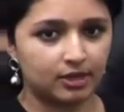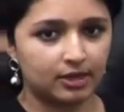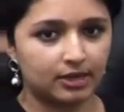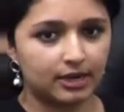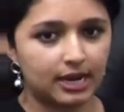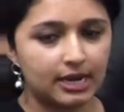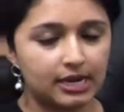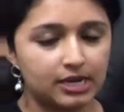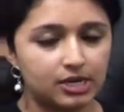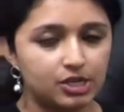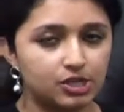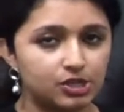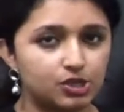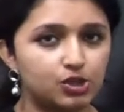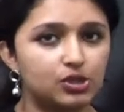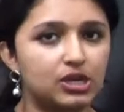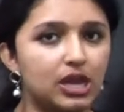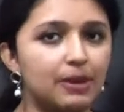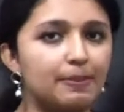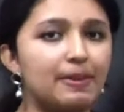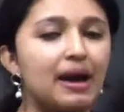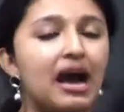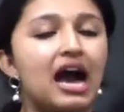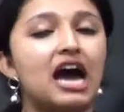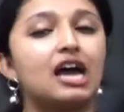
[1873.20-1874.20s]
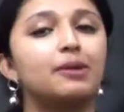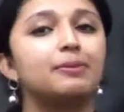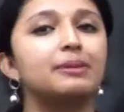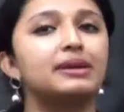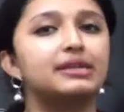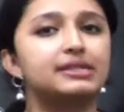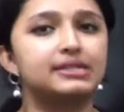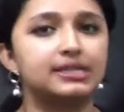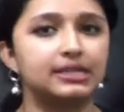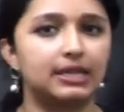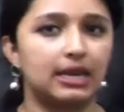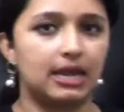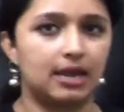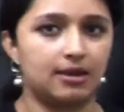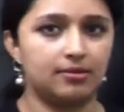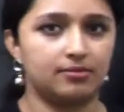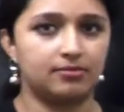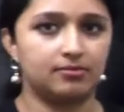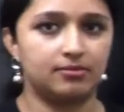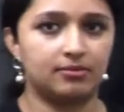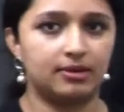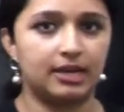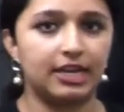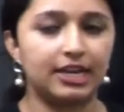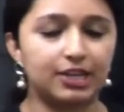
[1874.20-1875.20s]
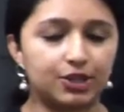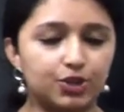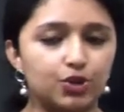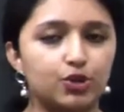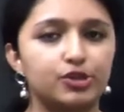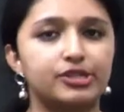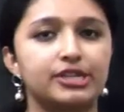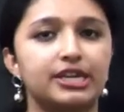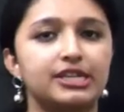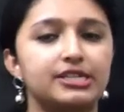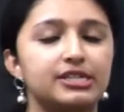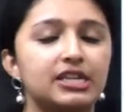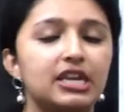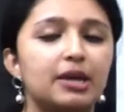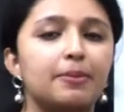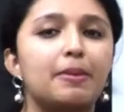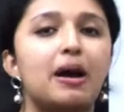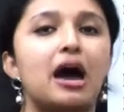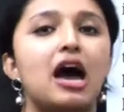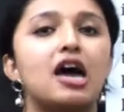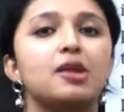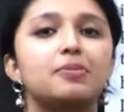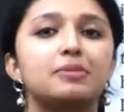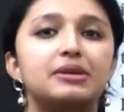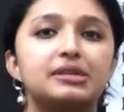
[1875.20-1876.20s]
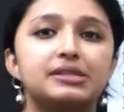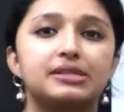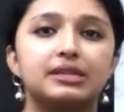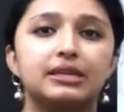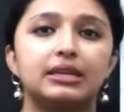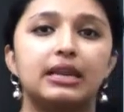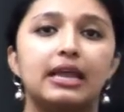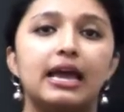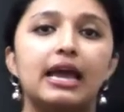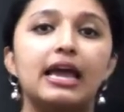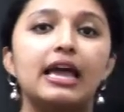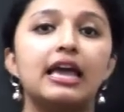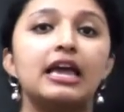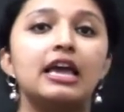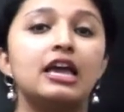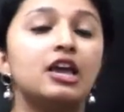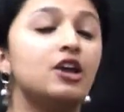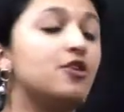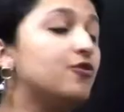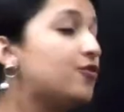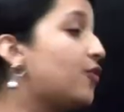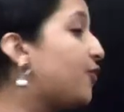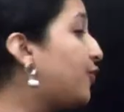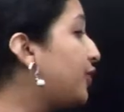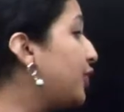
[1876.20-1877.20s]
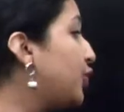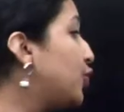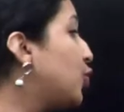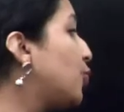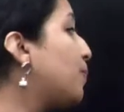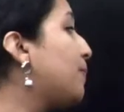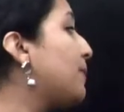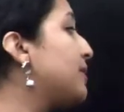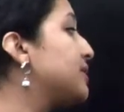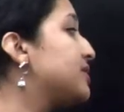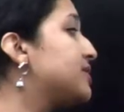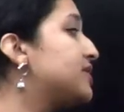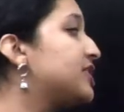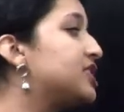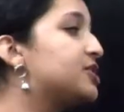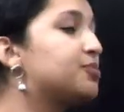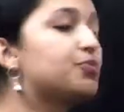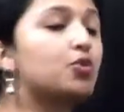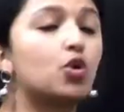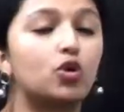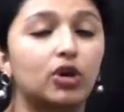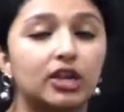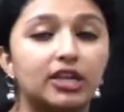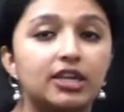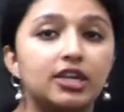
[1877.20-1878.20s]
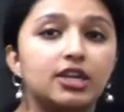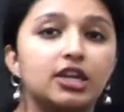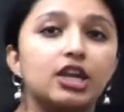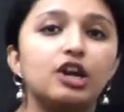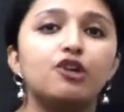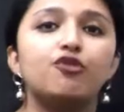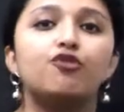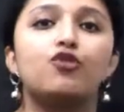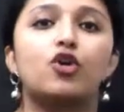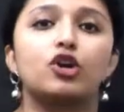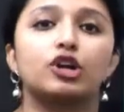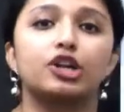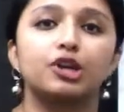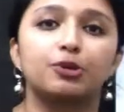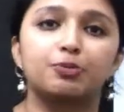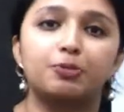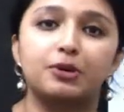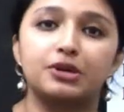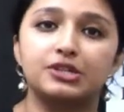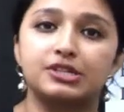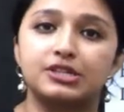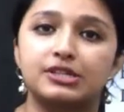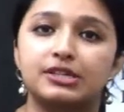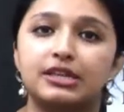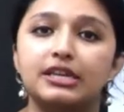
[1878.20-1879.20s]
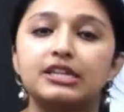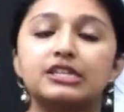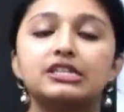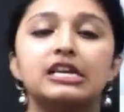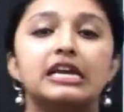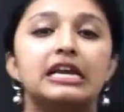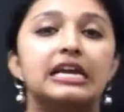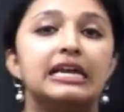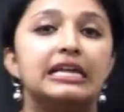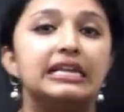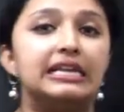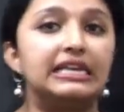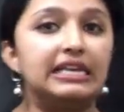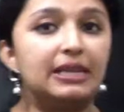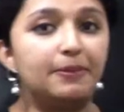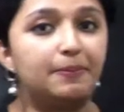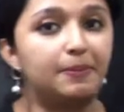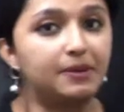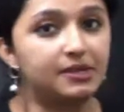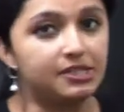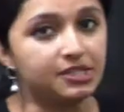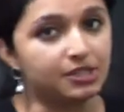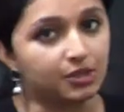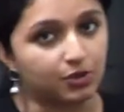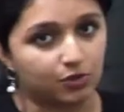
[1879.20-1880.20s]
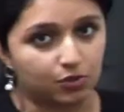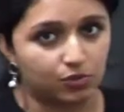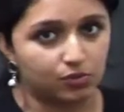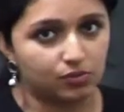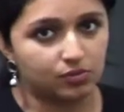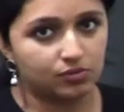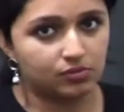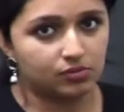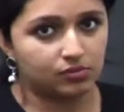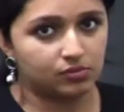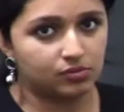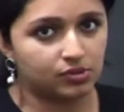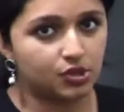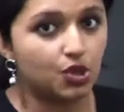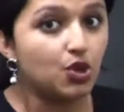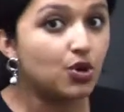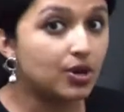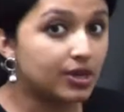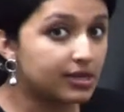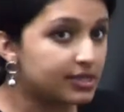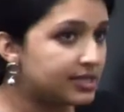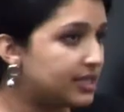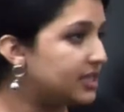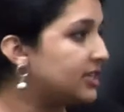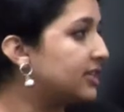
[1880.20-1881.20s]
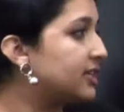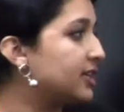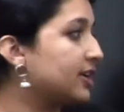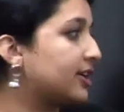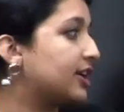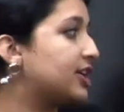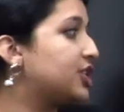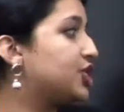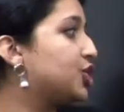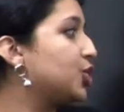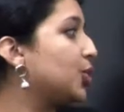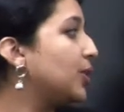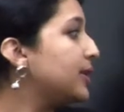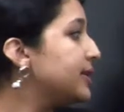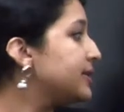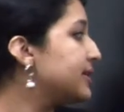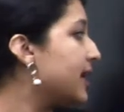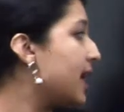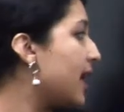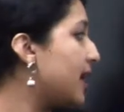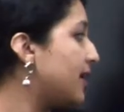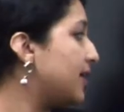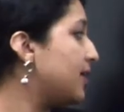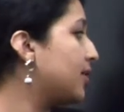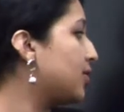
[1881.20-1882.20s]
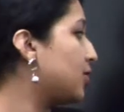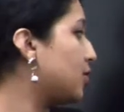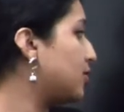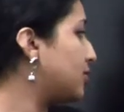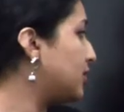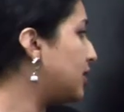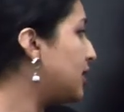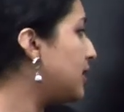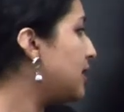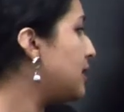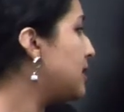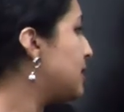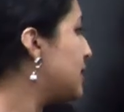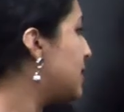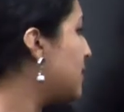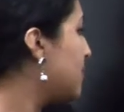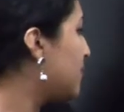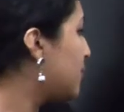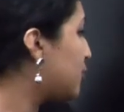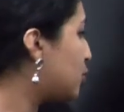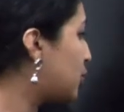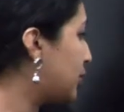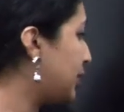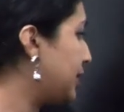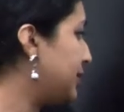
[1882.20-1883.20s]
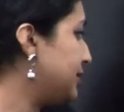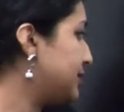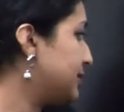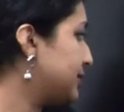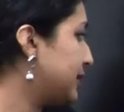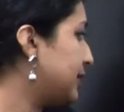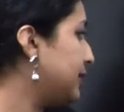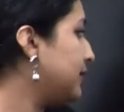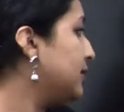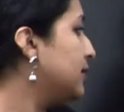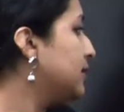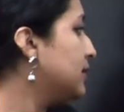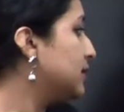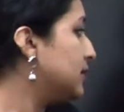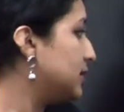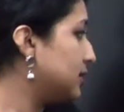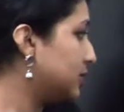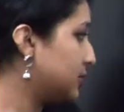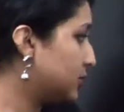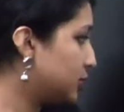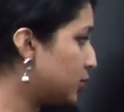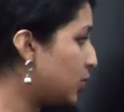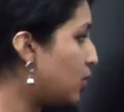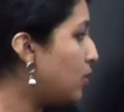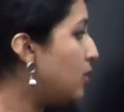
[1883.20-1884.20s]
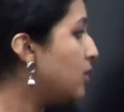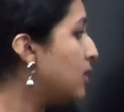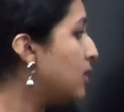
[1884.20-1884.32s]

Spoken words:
right. So nama RBC la erythrocyte nama RBC la 52% protein irukku, 40% lipids irukku. So you can see the ratio is higher on the protein side. So